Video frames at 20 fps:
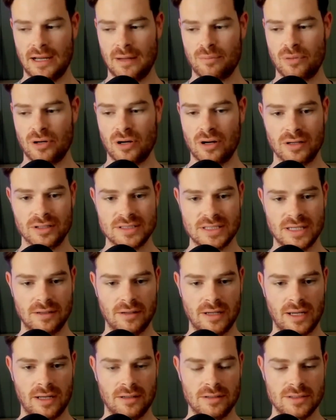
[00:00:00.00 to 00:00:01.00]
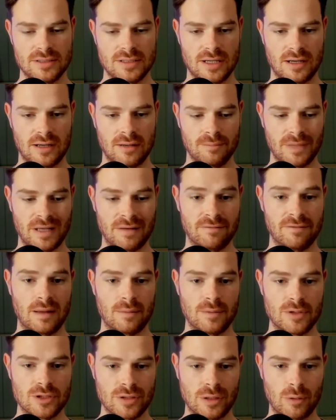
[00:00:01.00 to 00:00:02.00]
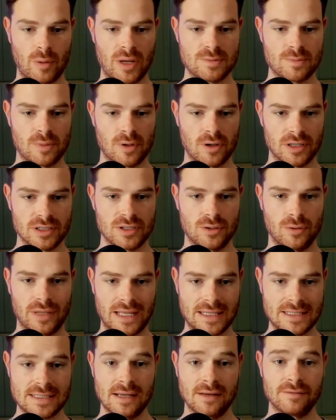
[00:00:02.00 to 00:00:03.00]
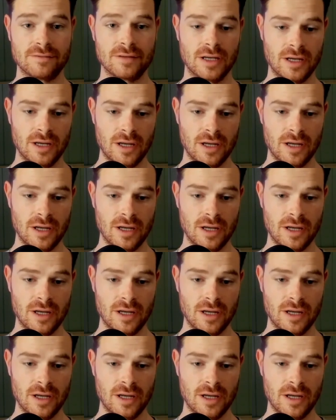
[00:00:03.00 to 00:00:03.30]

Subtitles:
products and inflammatory waste products and all that stuff